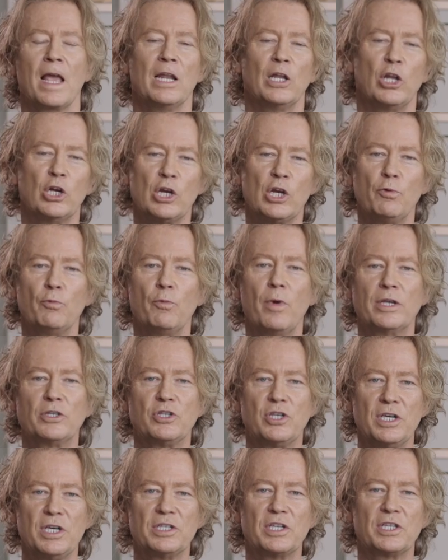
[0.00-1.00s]
Look at what
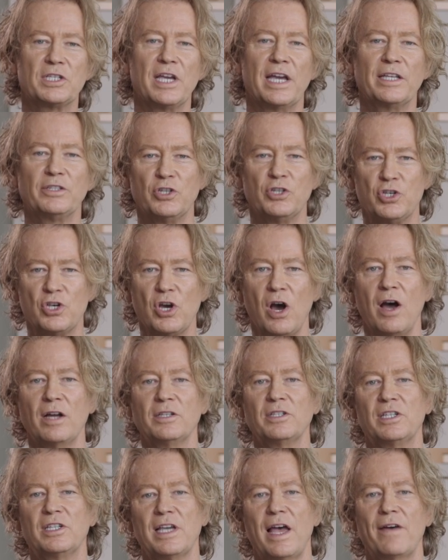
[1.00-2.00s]
Jesus said in
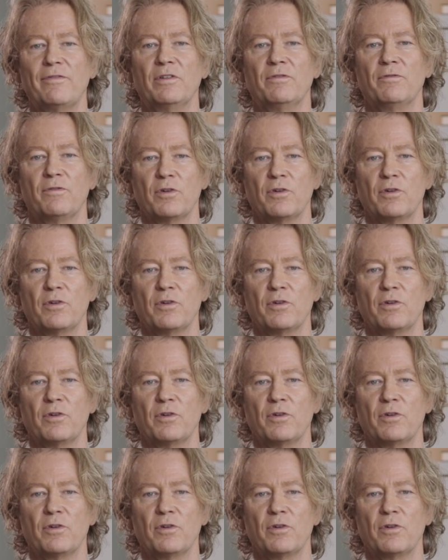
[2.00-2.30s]
John 7,